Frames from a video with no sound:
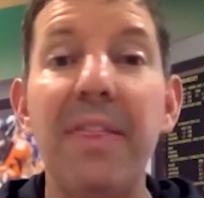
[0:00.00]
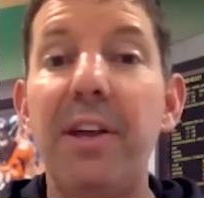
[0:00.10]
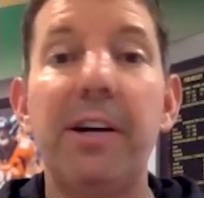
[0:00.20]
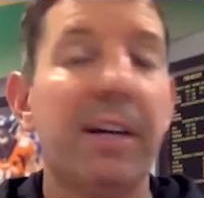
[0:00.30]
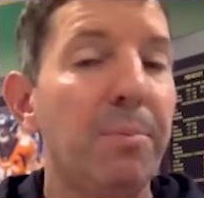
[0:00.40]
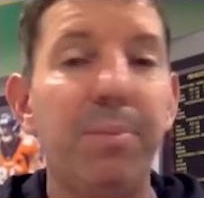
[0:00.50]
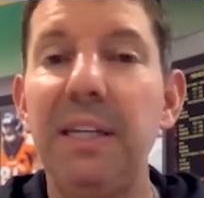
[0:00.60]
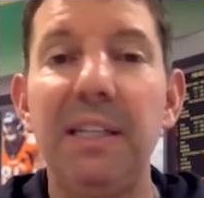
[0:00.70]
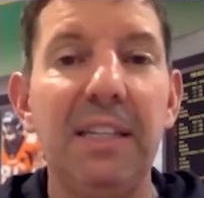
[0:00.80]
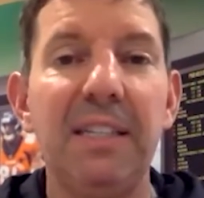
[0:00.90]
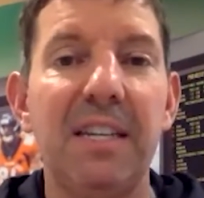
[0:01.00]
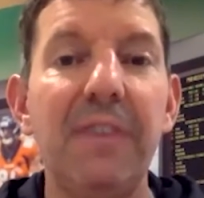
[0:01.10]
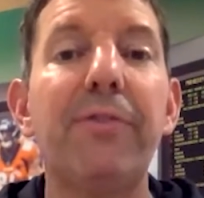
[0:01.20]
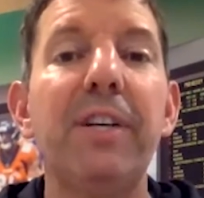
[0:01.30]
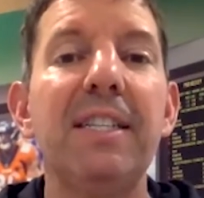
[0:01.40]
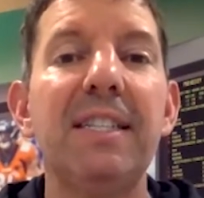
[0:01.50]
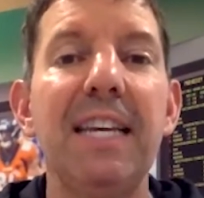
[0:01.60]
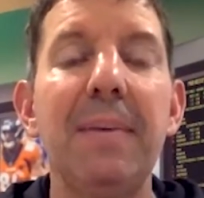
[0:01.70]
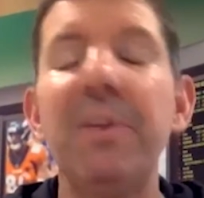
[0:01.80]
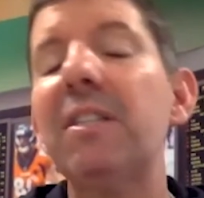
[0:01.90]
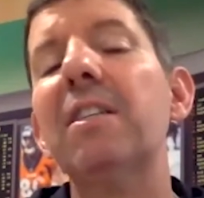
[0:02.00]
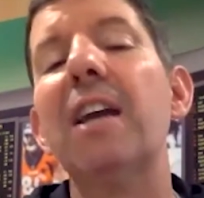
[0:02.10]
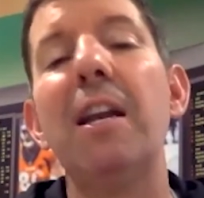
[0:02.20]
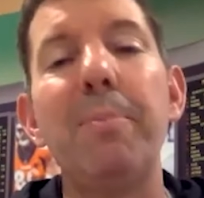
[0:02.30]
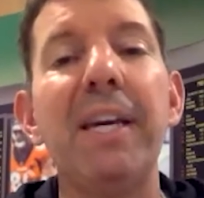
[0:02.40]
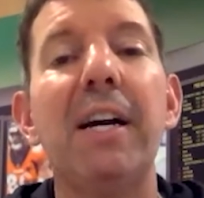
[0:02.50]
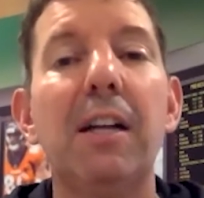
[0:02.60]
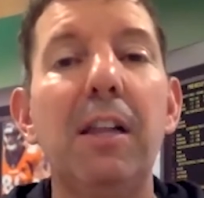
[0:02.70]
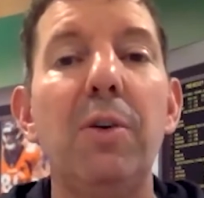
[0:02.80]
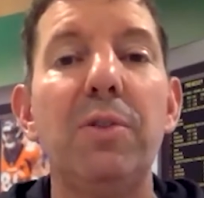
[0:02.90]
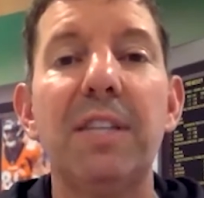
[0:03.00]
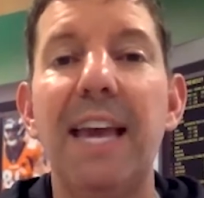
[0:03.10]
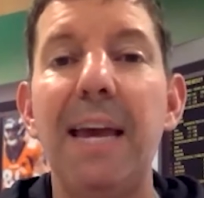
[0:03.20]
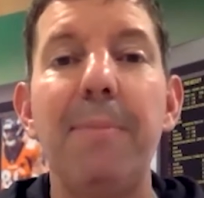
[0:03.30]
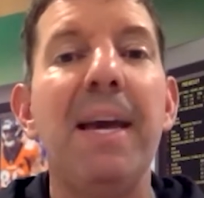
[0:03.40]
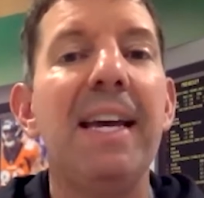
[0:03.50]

They're a completely different team. This is going to be a close game.